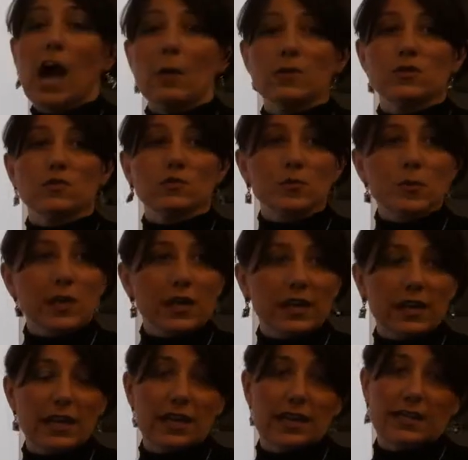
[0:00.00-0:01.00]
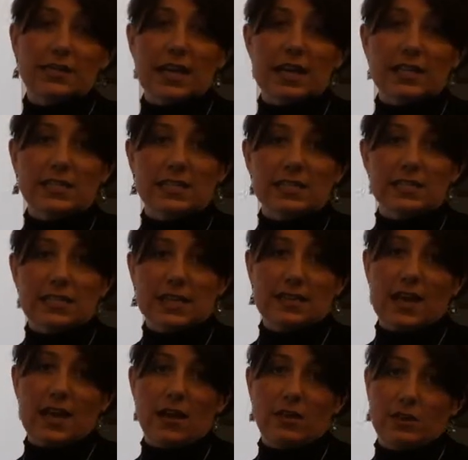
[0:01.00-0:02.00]
I was really excited to see
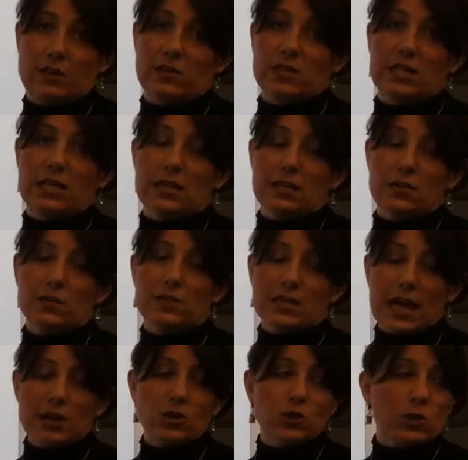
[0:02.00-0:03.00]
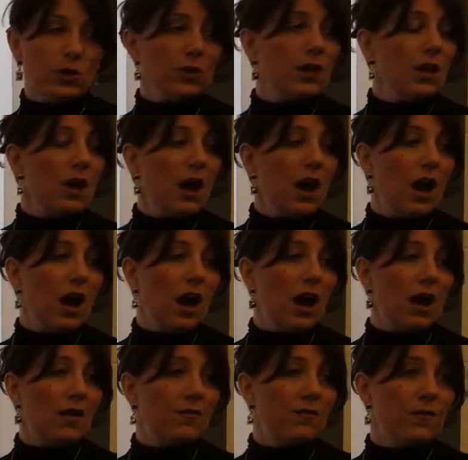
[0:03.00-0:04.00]
that your schedule
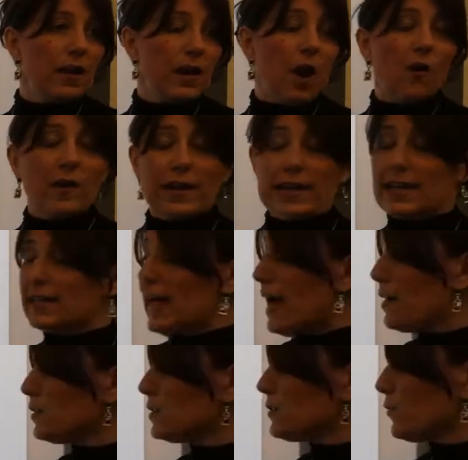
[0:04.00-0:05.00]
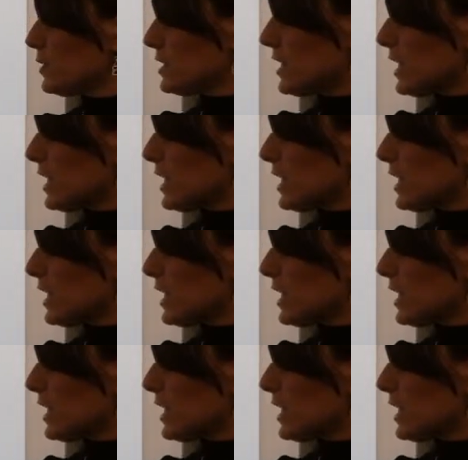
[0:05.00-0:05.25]
already allows for